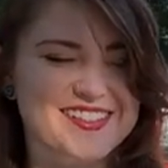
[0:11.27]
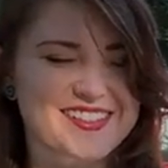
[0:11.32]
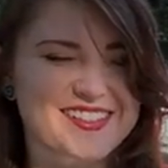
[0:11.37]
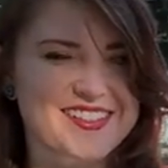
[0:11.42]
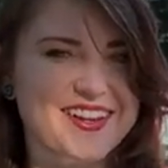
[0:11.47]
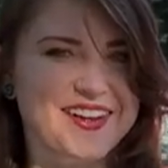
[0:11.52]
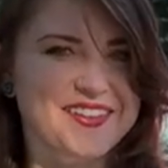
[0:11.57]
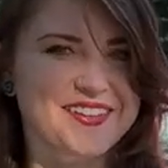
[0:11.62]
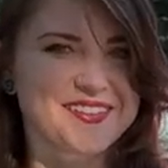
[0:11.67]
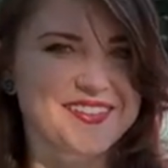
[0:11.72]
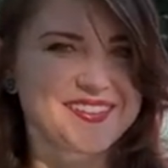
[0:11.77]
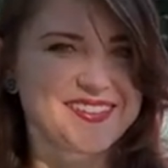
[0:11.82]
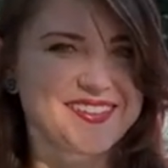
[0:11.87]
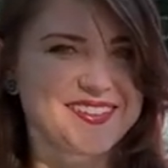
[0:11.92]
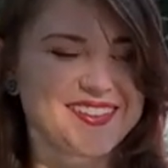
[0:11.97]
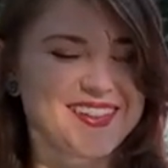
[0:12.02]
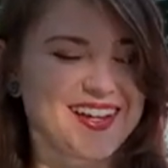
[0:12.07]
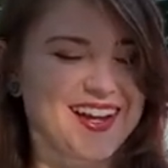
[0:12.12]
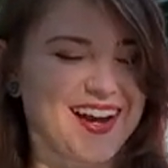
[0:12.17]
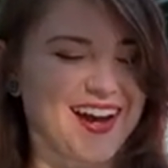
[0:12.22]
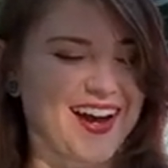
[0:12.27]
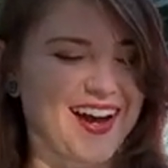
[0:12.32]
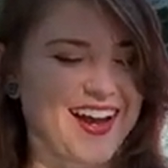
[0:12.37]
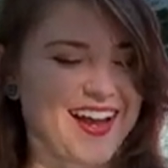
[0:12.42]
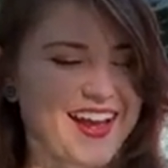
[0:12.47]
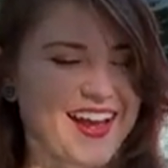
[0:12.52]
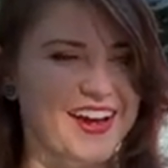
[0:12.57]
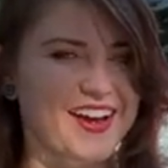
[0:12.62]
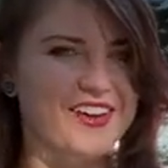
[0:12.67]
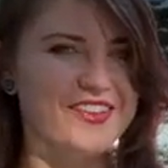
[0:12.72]
So, I
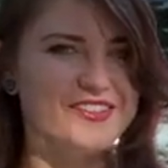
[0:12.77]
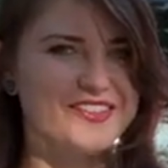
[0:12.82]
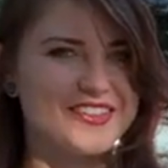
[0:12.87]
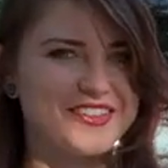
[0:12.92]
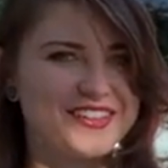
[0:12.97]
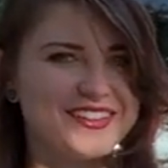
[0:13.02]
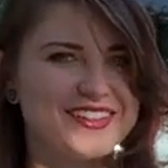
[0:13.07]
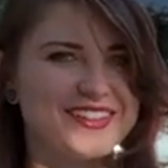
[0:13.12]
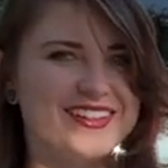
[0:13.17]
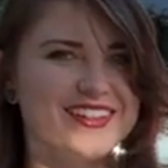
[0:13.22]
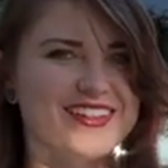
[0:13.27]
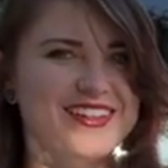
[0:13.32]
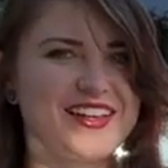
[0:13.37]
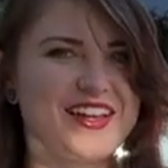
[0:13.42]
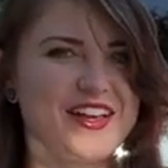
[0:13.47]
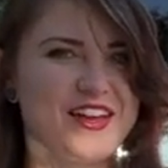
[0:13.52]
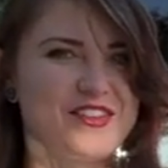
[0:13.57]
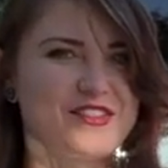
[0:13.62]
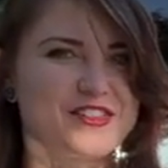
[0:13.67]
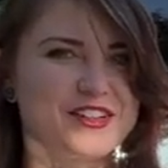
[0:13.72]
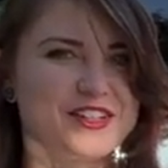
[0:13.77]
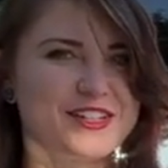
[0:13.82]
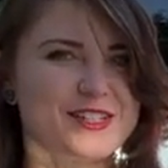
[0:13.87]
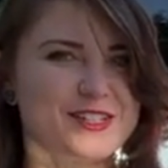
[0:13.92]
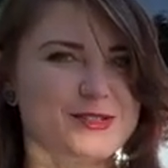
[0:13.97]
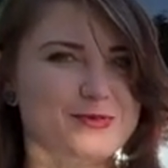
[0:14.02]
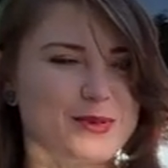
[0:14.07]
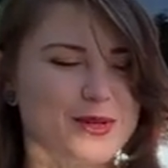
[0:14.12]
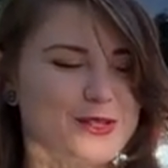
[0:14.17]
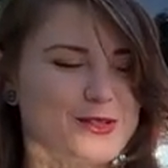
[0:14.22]
have a very
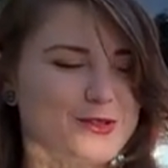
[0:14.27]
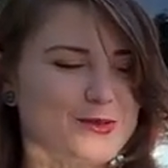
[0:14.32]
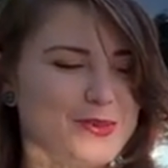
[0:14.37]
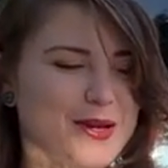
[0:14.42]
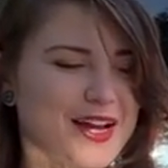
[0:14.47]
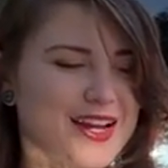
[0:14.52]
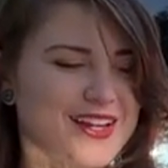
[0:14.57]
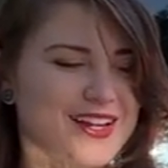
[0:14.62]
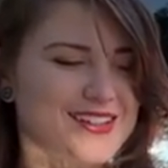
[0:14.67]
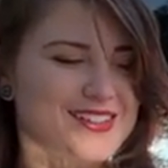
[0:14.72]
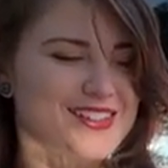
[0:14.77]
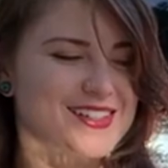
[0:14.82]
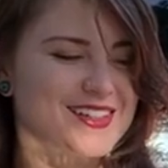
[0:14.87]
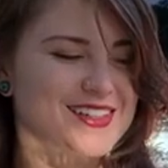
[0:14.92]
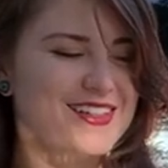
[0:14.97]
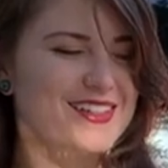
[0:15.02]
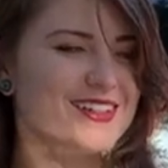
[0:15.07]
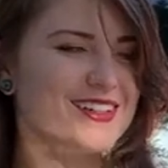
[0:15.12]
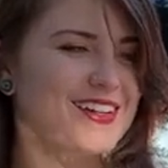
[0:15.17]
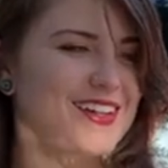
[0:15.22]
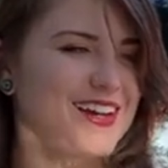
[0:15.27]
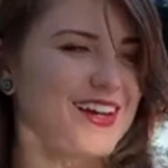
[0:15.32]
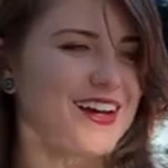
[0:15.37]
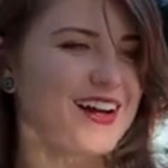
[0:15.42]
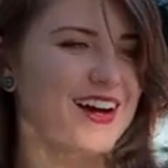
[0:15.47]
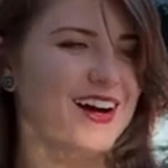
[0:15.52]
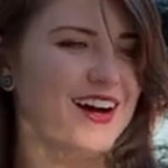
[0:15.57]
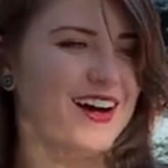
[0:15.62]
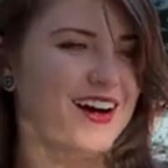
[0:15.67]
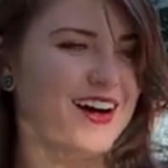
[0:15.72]
special package here.
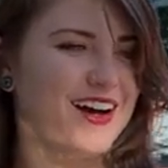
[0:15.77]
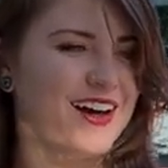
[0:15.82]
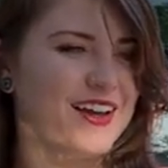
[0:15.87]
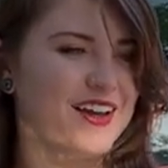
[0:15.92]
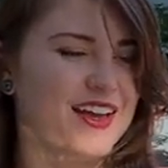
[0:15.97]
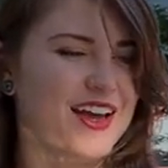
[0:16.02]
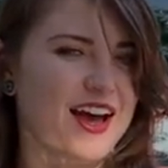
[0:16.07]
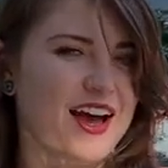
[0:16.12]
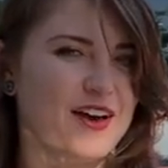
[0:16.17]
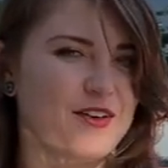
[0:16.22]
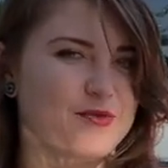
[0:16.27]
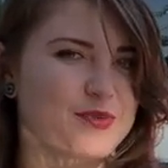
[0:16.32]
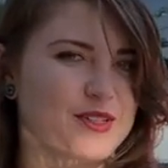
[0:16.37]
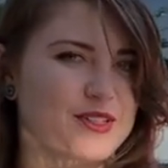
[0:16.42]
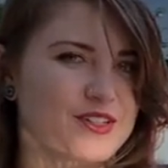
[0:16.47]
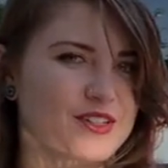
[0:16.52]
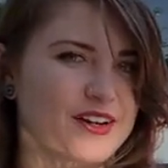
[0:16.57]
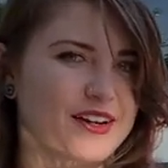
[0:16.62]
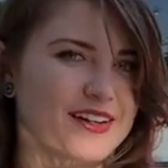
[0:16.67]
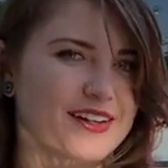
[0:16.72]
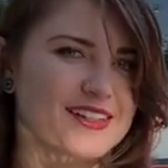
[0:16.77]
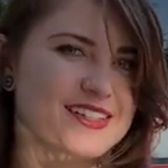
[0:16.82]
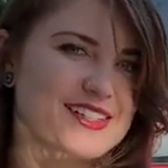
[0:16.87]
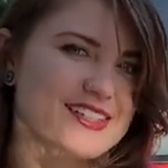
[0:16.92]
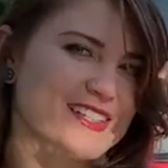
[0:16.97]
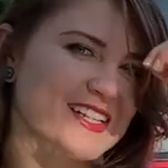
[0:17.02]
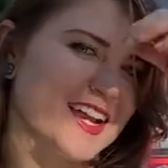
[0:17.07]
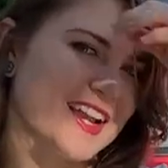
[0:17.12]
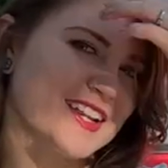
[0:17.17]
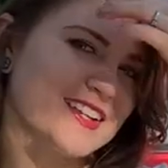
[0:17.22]
I have been trying to
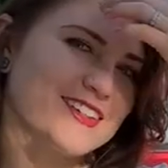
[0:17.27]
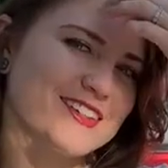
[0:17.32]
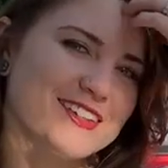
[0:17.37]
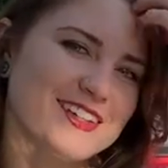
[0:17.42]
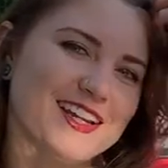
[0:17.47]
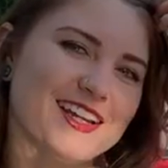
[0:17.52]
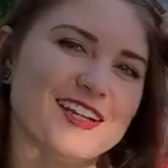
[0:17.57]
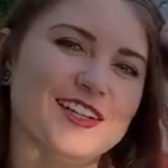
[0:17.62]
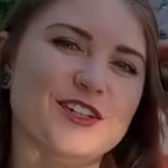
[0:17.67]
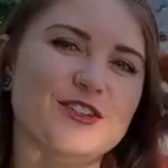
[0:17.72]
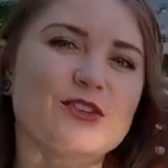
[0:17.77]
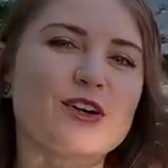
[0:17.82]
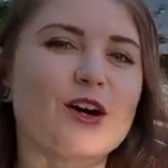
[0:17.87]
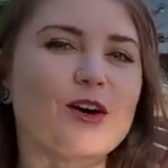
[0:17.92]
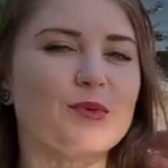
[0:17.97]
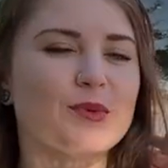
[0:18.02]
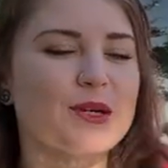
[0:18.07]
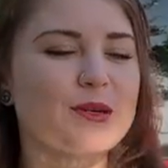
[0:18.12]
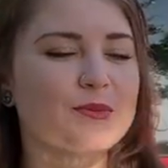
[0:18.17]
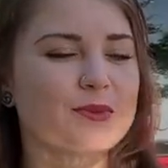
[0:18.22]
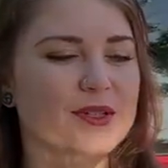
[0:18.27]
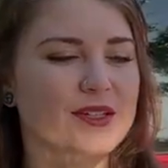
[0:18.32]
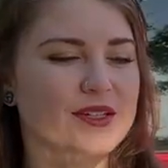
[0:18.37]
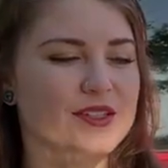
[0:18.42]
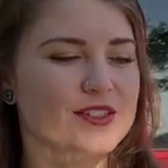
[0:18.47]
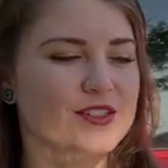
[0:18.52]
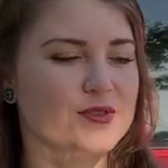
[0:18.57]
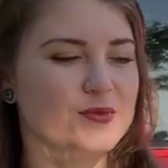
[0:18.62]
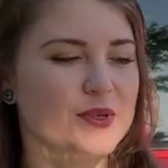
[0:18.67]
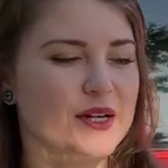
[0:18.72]
decide on a new helmet
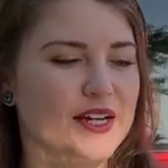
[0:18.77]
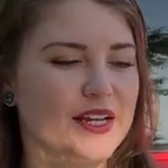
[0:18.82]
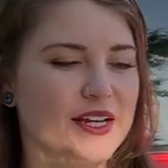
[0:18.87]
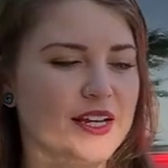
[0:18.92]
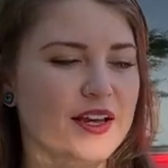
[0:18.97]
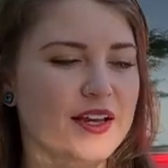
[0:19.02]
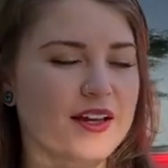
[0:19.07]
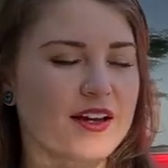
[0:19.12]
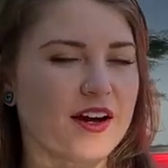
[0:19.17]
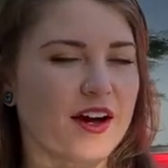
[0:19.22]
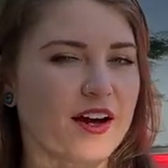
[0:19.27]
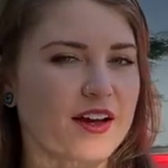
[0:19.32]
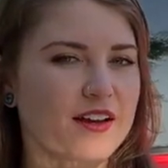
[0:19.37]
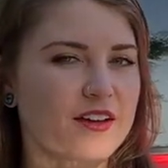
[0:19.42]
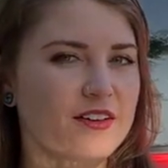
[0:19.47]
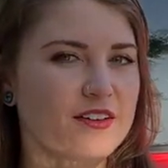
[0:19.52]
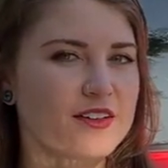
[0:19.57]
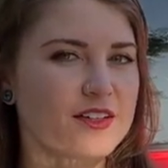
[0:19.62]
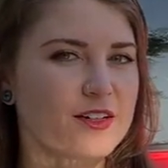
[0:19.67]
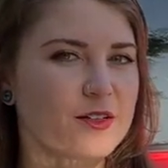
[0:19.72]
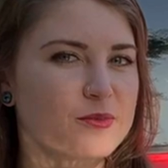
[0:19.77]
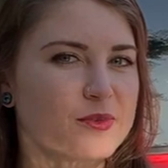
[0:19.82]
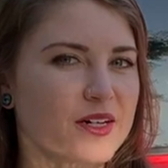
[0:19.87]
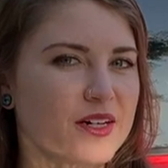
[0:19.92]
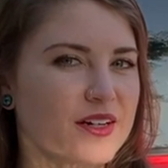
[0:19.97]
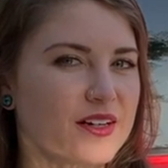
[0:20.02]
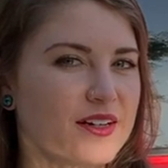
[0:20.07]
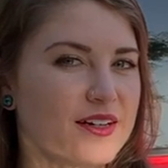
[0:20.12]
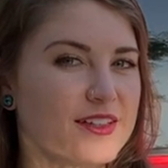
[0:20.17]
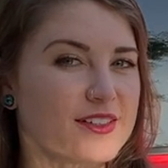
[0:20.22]
because my Icon
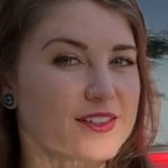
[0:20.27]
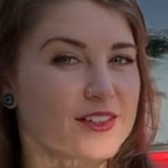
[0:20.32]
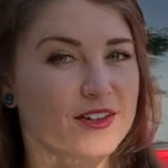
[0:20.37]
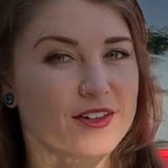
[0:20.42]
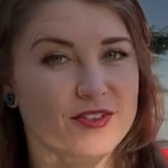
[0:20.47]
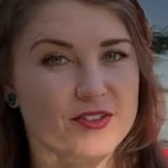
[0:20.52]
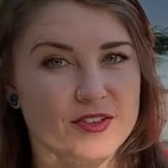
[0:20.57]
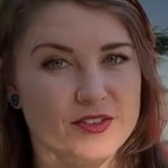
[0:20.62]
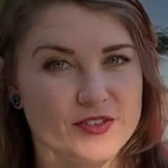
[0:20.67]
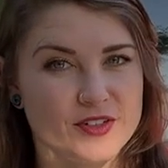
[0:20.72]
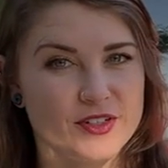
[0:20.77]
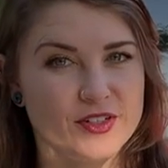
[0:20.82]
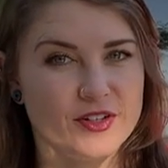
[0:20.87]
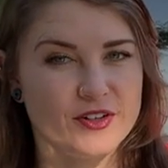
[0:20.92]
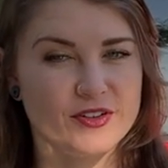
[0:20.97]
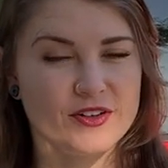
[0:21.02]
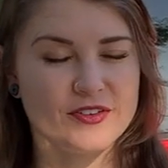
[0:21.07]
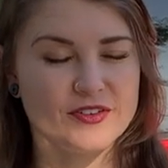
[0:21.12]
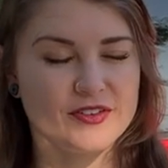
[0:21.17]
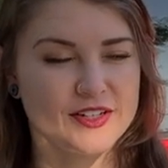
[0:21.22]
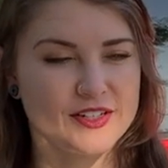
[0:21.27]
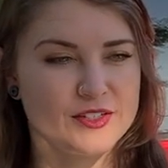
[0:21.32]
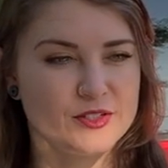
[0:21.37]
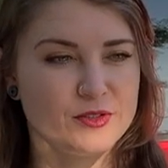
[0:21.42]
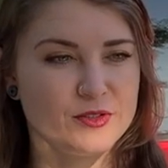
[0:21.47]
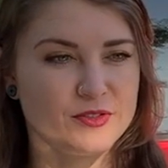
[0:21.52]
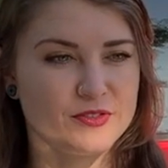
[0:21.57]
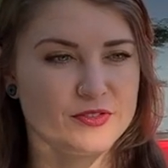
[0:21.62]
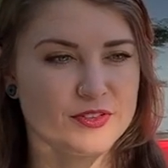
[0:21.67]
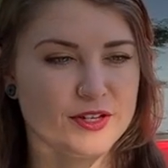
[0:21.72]
Airmada is all I've ever known. I've had
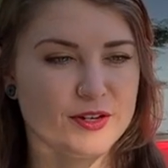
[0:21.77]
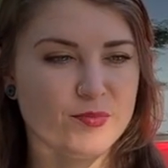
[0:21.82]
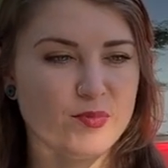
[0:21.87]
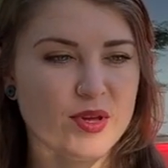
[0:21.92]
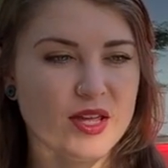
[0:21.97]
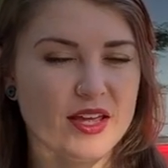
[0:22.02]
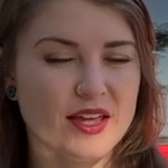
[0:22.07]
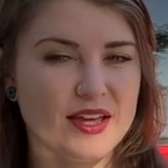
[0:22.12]
two of them.